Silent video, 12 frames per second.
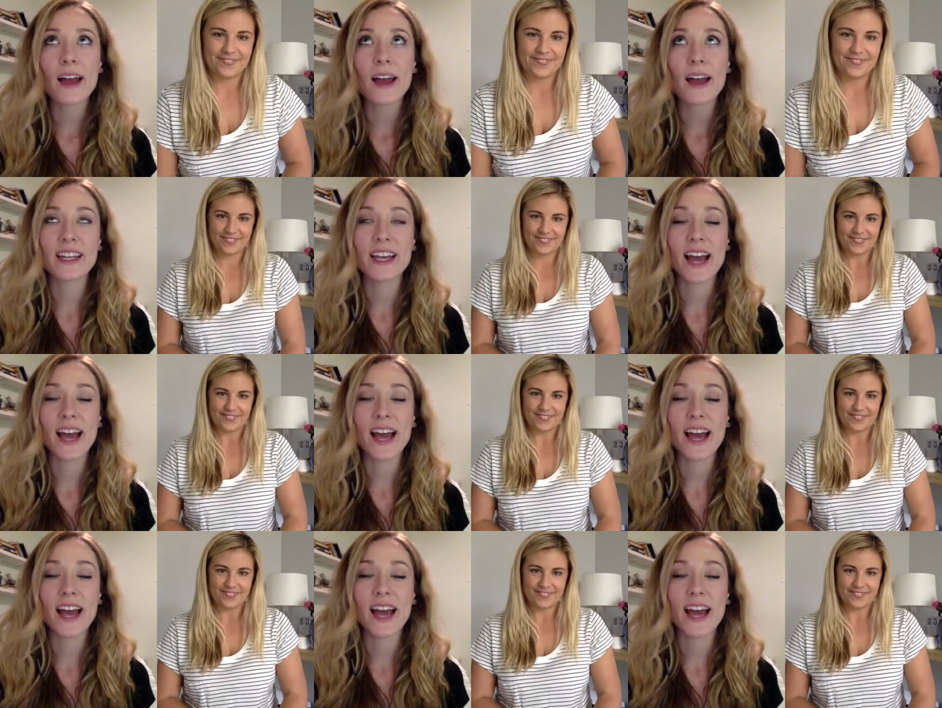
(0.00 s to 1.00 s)
Speaker 1: so funny. I
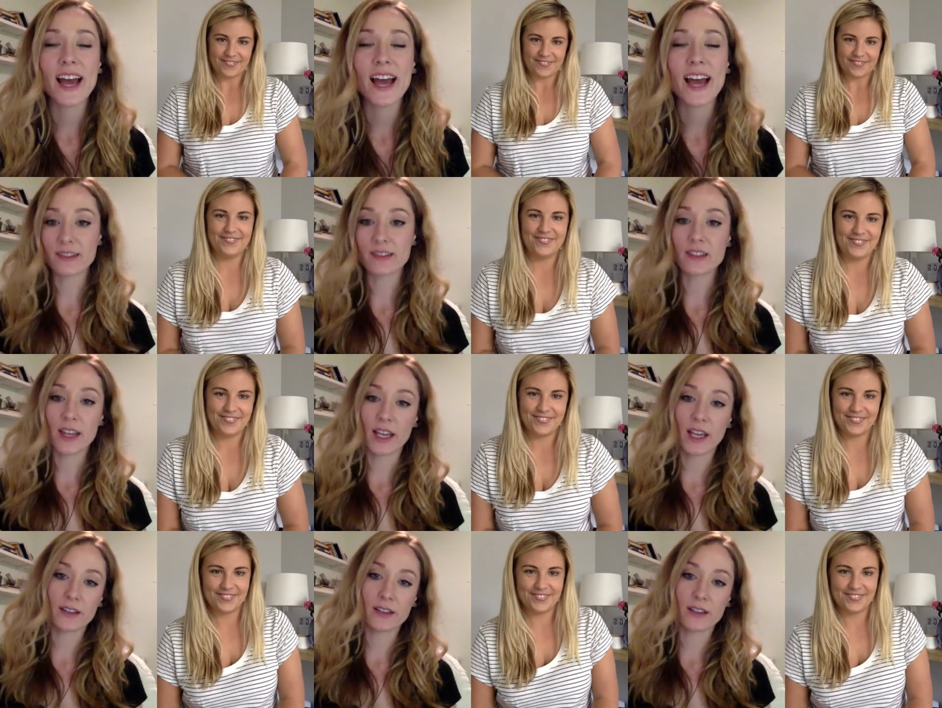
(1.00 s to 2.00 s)
have some friends,
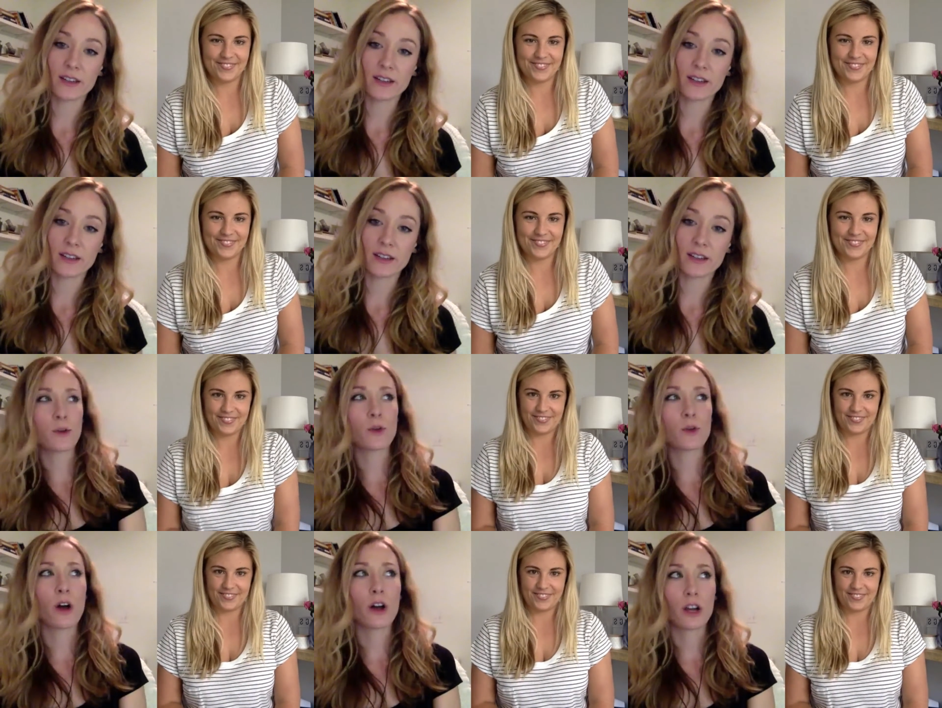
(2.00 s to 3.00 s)
like some
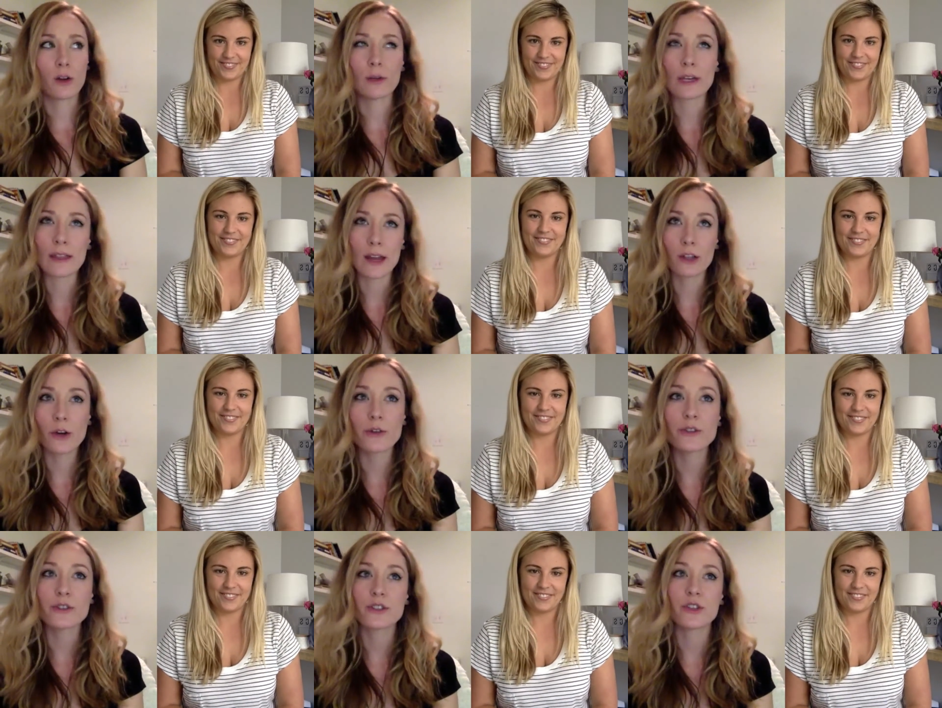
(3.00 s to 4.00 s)
friends I'm no longer really that
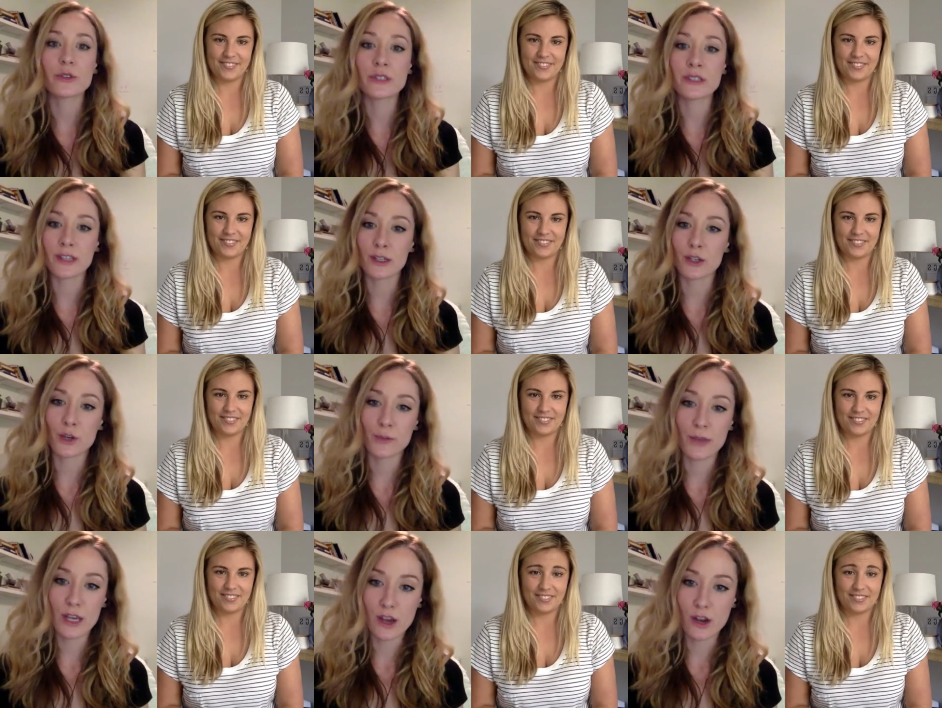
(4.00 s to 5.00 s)
close to since I started
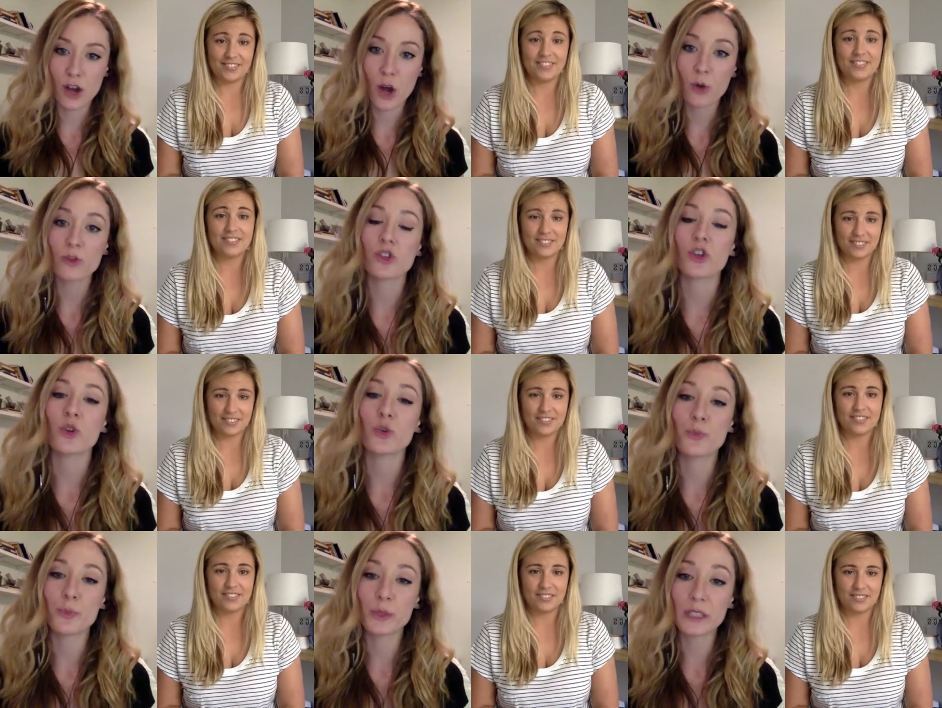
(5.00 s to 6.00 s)
being a coach, who
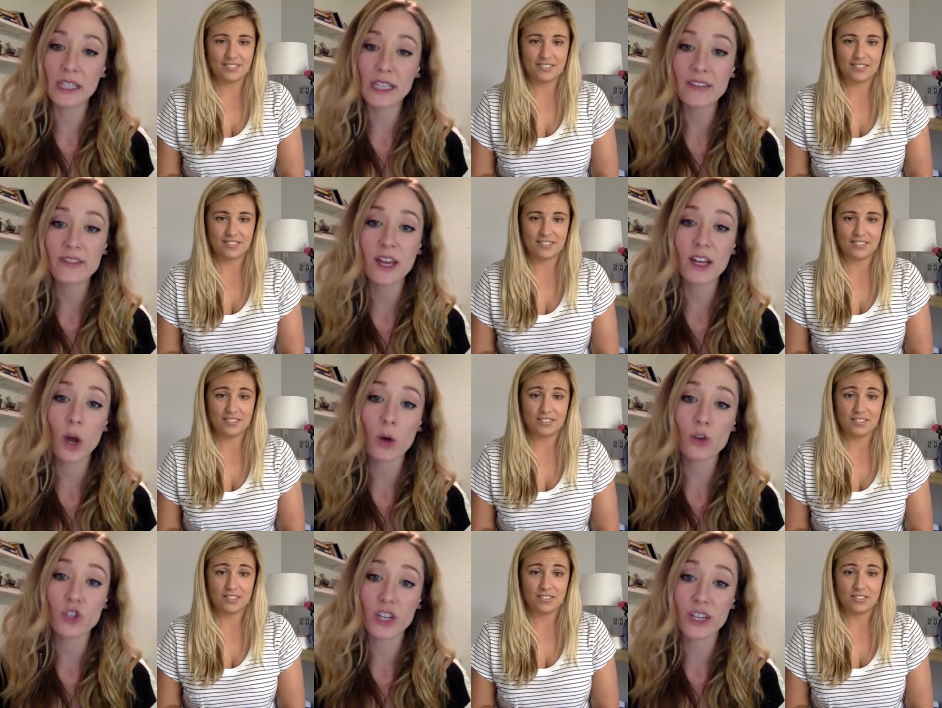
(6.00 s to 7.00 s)
believe that coaching
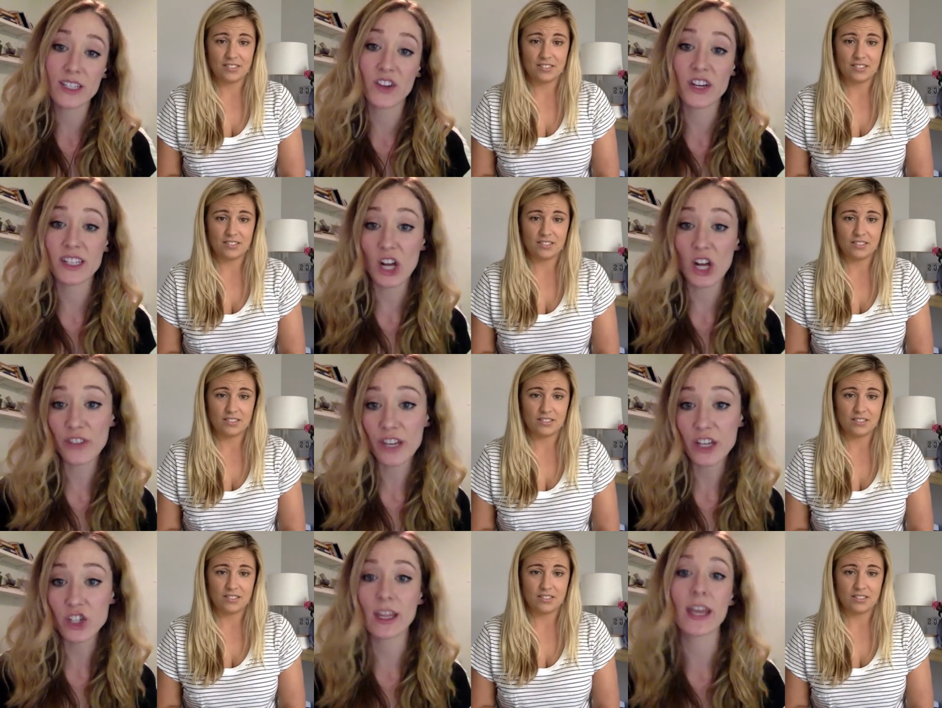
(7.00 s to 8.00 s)
is very selfish and
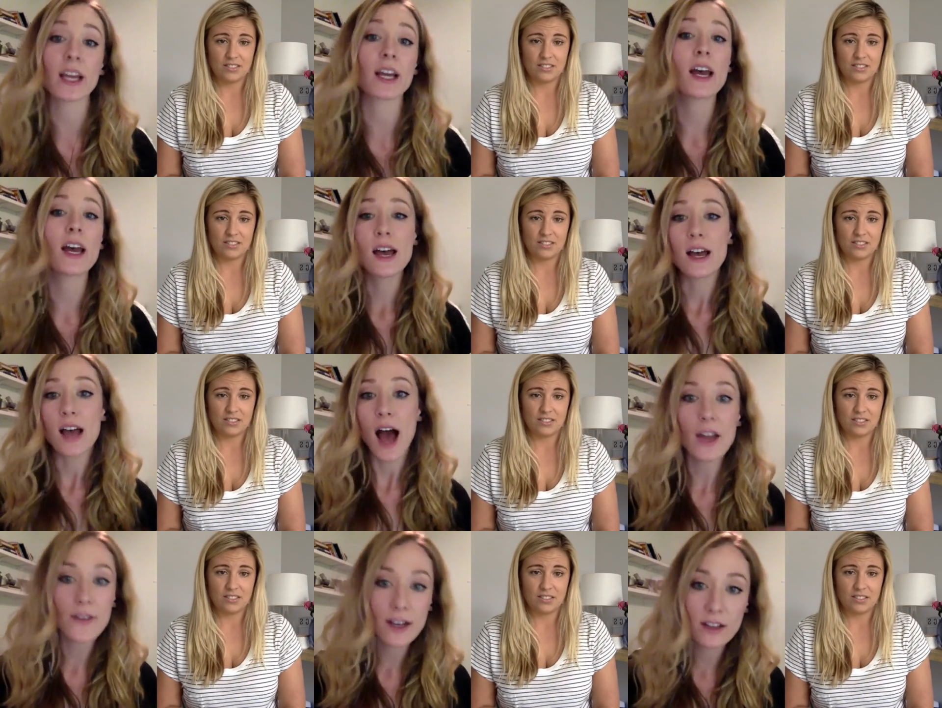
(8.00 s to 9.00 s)
like
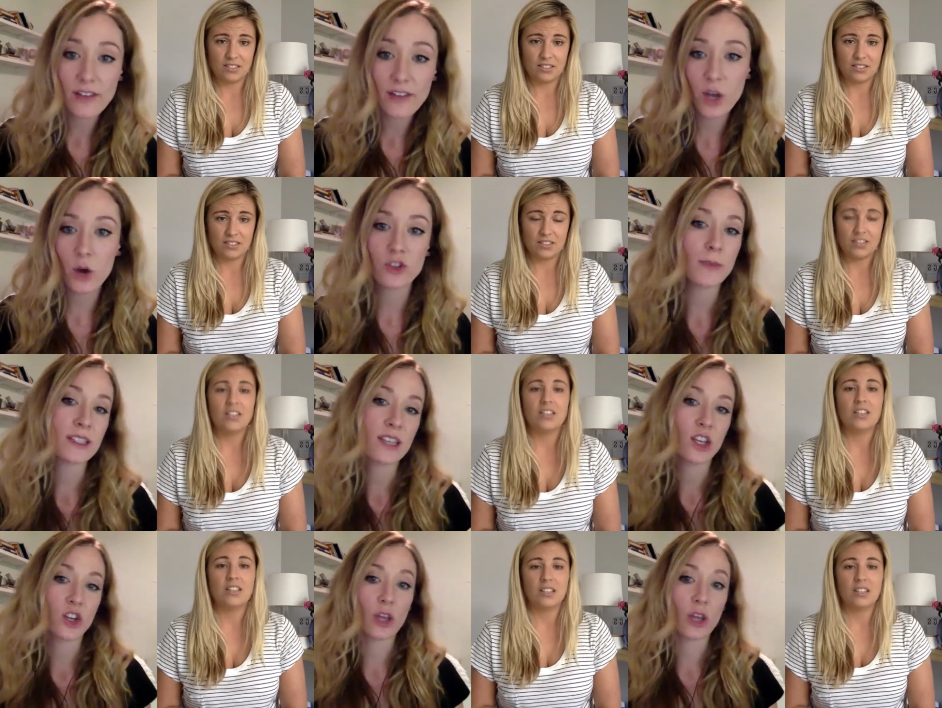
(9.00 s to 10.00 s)
hiring a life coach means that
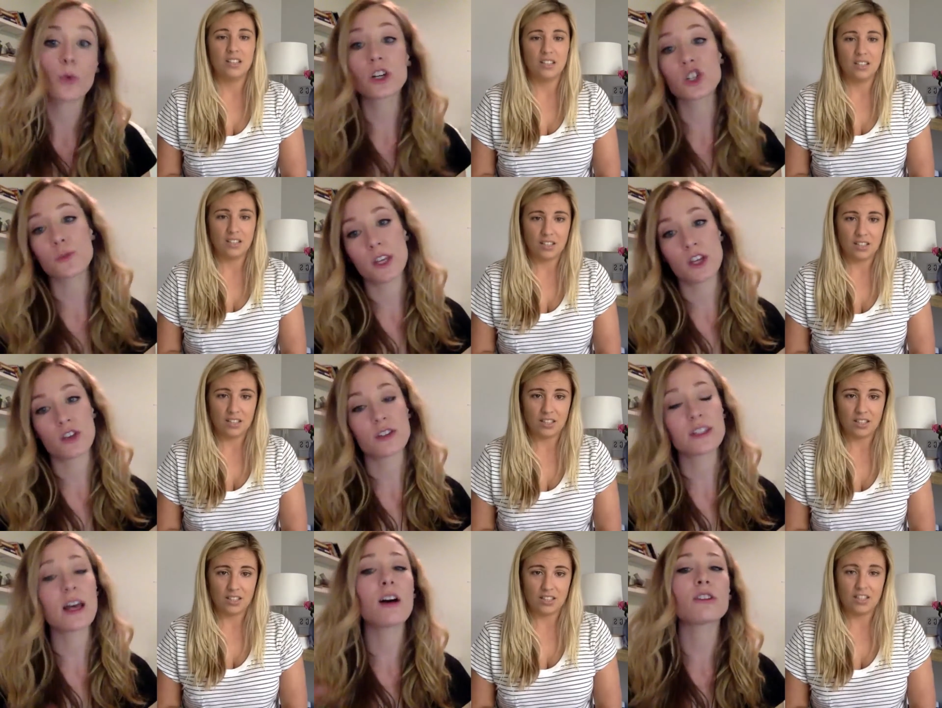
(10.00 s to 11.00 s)
you're like worshiping
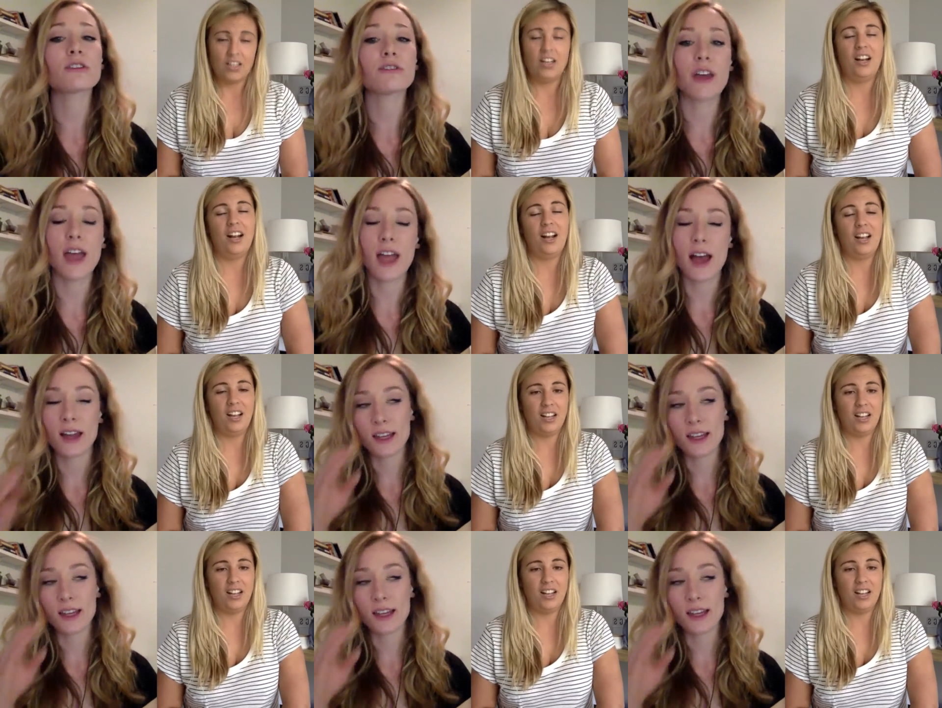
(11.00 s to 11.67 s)
yourself. And